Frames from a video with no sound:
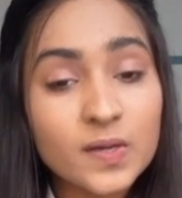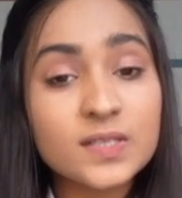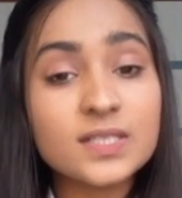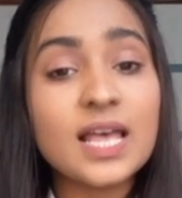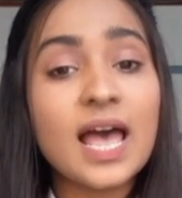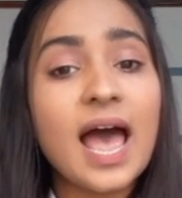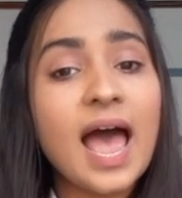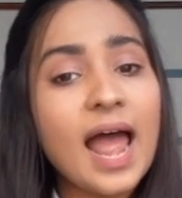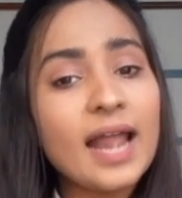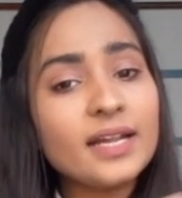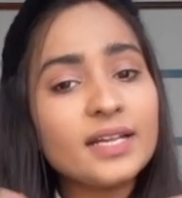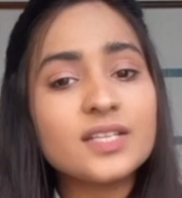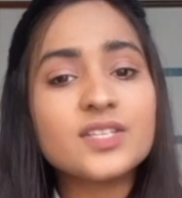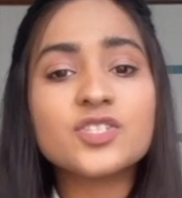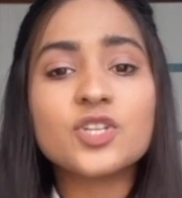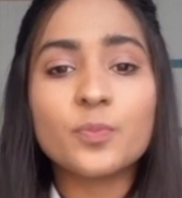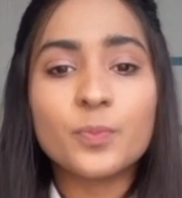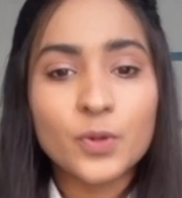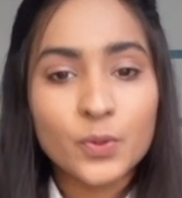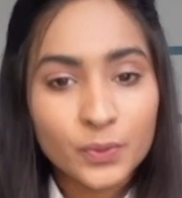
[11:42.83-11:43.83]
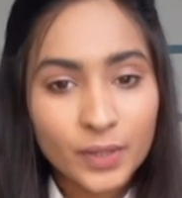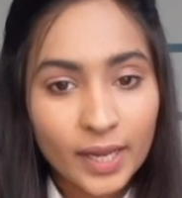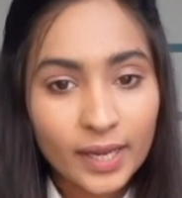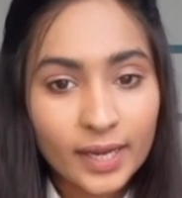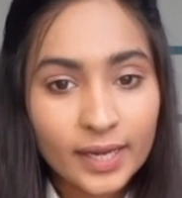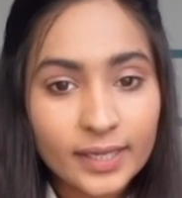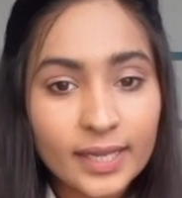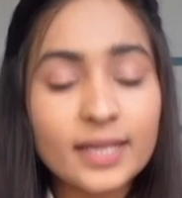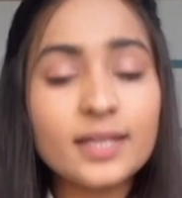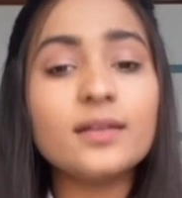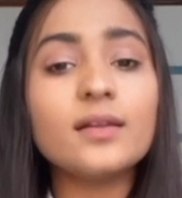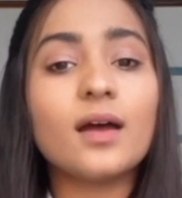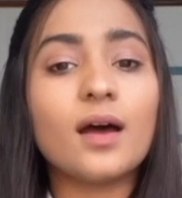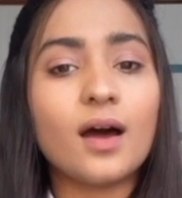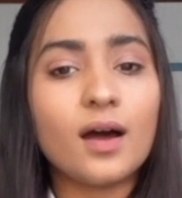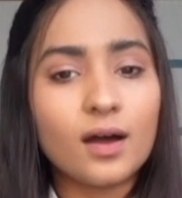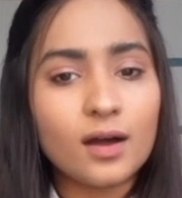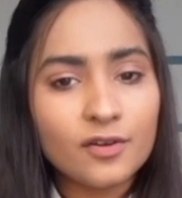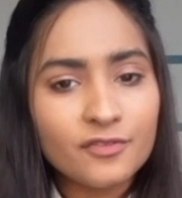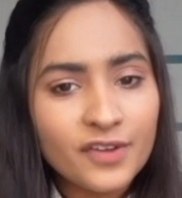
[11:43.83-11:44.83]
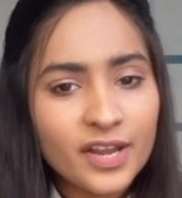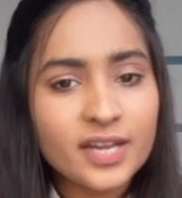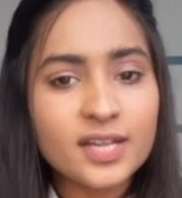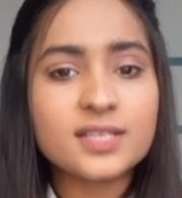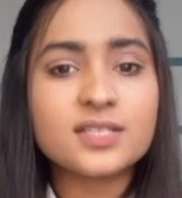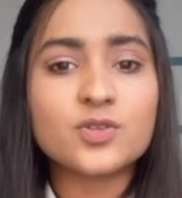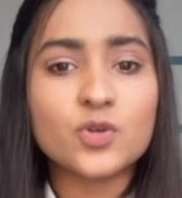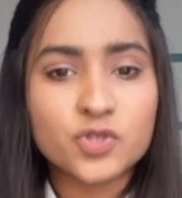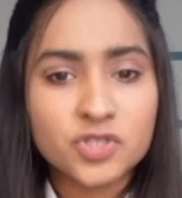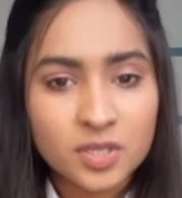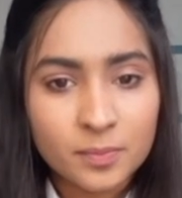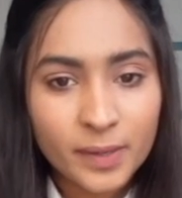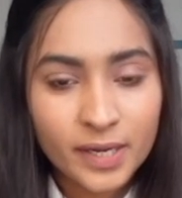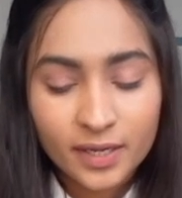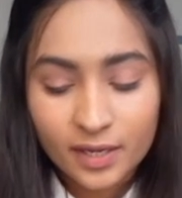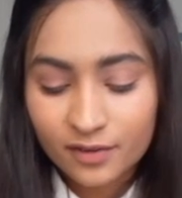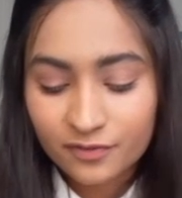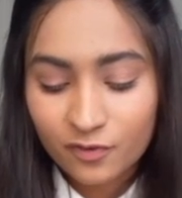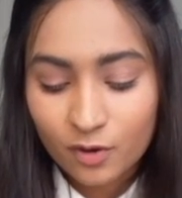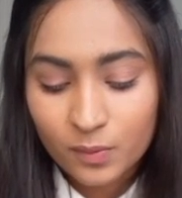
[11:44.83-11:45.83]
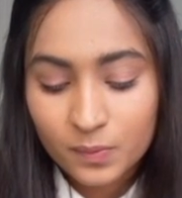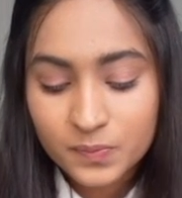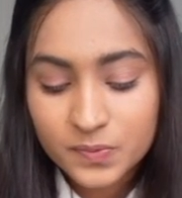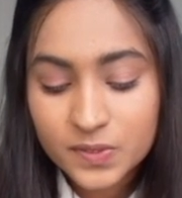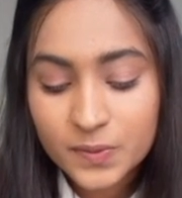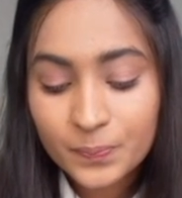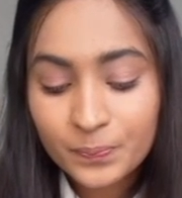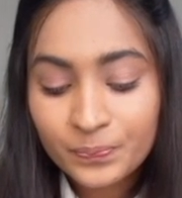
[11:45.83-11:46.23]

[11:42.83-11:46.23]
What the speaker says: and distributing it in various social media forms.